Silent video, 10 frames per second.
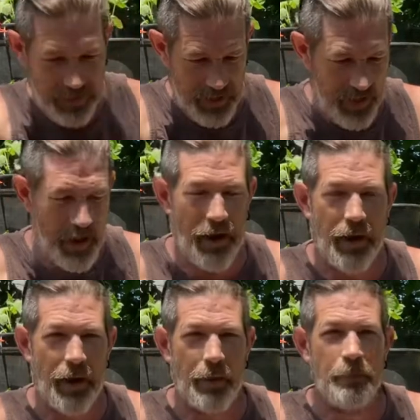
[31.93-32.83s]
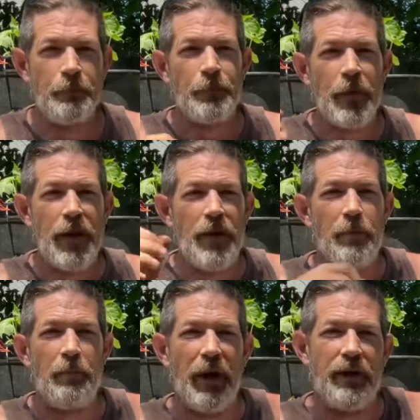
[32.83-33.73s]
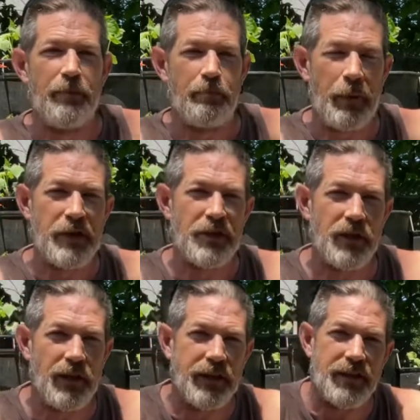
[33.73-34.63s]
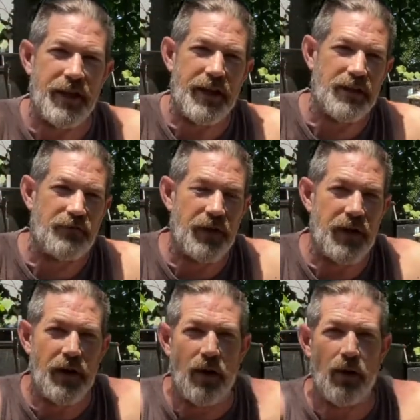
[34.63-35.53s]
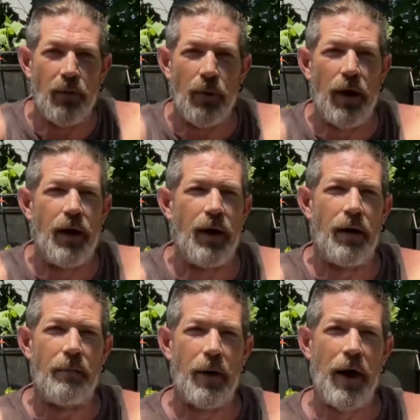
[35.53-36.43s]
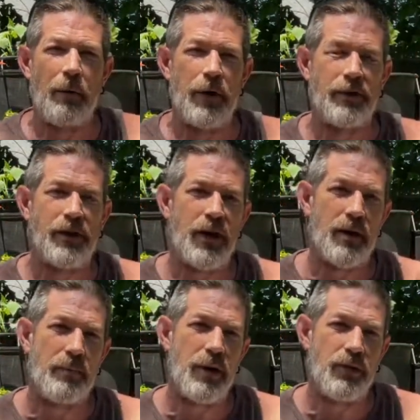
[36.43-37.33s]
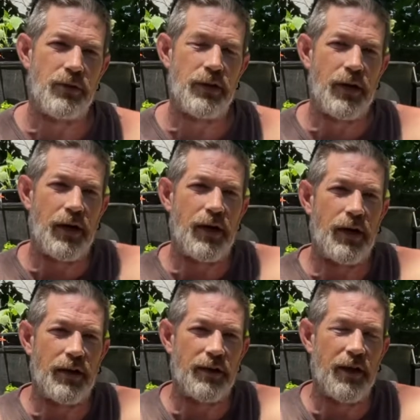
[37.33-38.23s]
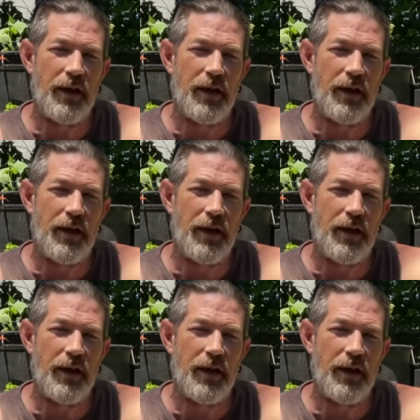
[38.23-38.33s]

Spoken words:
But basically today's video, I want to talk about a